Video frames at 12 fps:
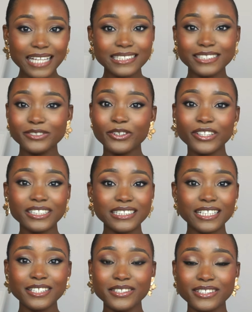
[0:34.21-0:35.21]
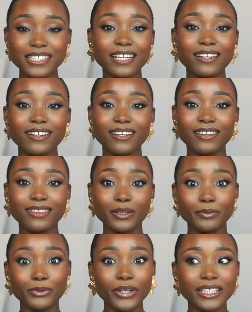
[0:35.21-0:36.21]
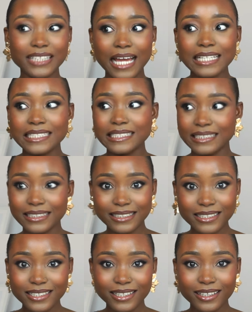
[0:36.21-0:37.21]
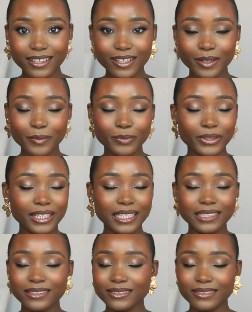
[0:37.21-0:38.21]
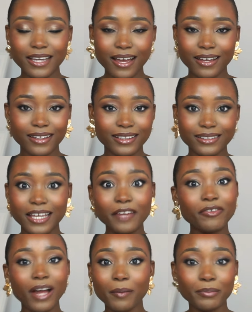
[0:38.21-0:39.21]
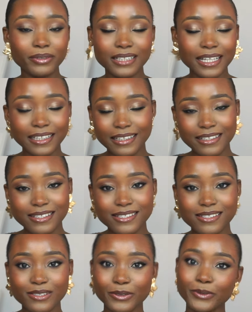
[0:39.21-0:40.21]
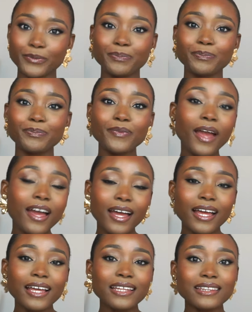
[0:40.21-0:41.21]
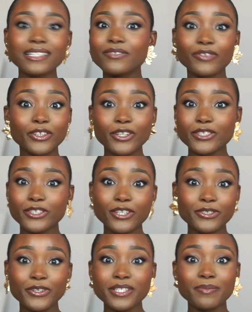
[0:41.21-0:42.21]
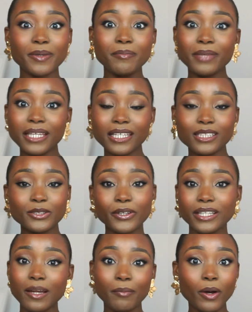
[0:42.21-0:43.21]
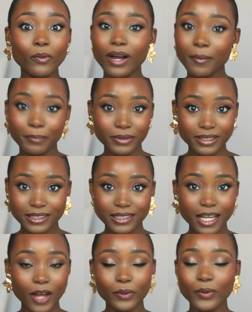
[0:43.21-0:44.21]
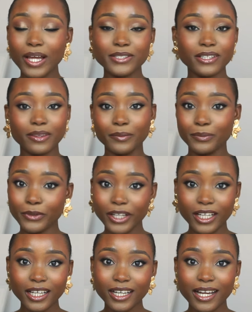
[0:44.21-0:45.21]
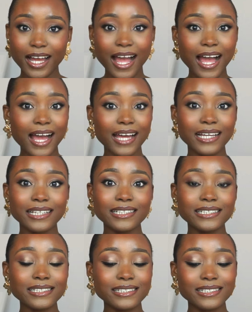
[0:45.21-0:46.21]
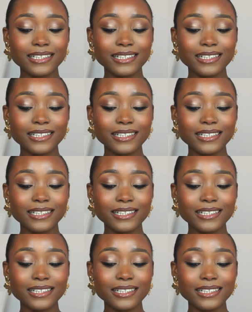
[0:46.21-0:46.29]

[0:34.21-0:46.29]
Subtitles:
I did not intend to take the break that I did. But then, yeah, life happened, I guess. So this video is just going to be me talking about what happened and why I took the break. And